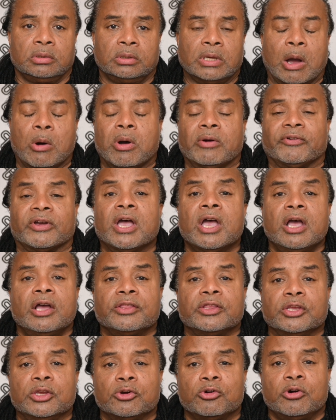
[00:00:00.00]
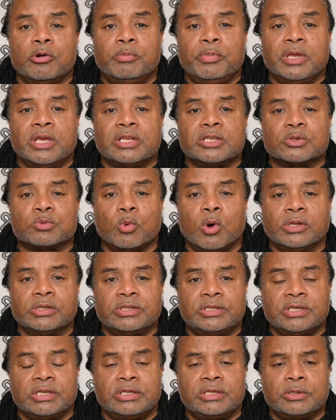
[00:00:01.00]
However, the Europeans
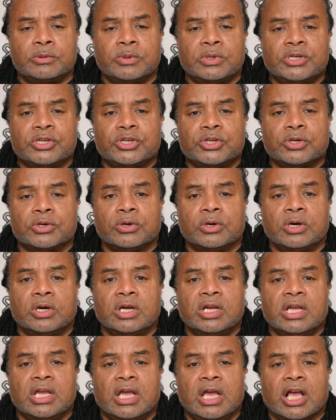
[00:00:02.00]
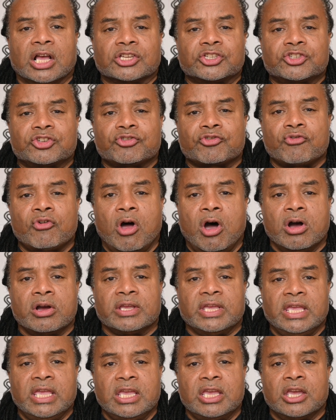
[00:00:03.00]
wanted to ensure a
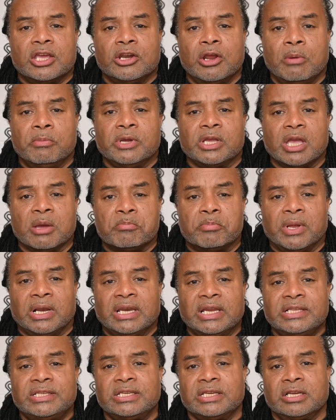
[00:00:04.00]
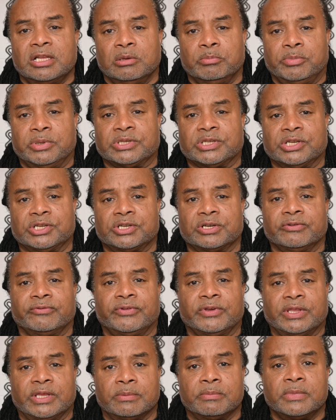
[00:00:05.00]
strong economic and political position
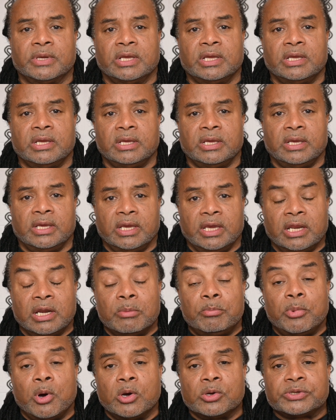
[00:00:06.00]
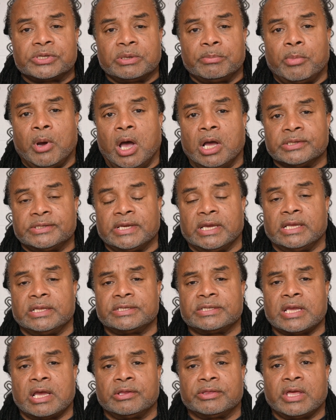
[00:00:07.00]
for them in a
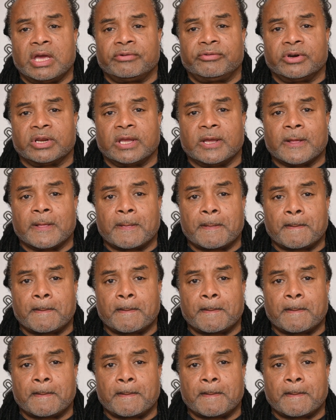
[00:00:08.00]
post-apartheid South Africa.